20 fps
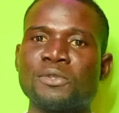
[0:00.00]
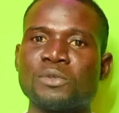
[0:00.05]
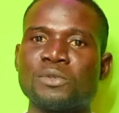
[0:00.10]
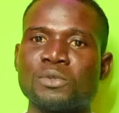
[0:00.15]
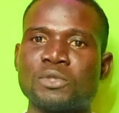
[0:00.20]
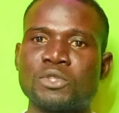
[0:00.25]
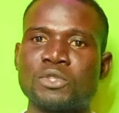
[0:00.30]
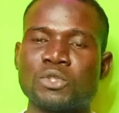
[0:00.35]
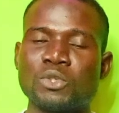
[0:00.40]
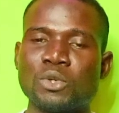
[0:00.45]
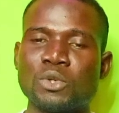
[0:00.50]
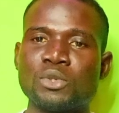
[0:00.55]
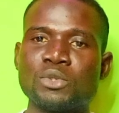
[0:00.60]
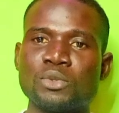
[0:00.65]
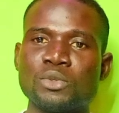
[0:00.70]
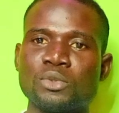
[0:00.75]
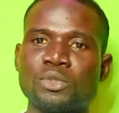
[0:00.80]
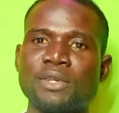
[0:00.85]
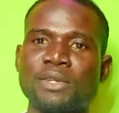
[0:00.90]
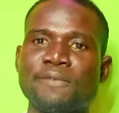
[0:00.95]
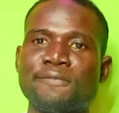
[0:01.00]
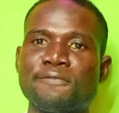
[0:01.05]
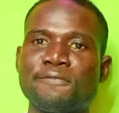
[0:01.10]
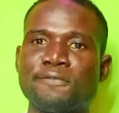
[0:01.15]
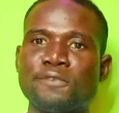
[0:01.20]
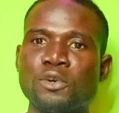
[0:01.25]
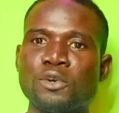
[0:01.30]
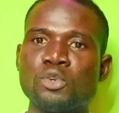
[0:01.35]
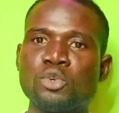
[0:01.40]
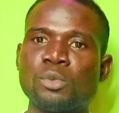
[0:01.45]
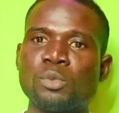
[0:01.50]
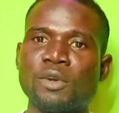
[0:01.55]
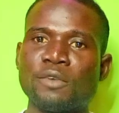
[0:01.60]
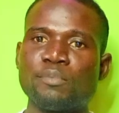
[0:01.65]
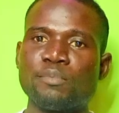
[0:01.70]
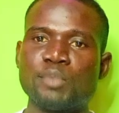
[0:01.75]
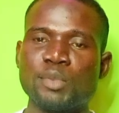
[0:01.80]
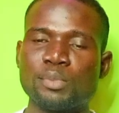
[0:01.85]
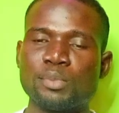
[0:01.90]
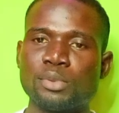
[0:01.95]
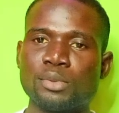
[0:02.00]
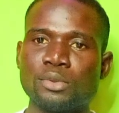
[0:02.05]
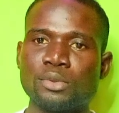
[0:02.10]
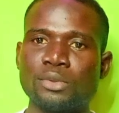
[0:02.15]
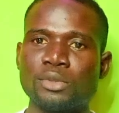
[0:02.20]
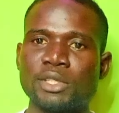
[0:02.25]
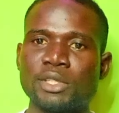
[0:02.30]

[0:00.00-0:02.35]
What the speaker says: to show you the volume of people,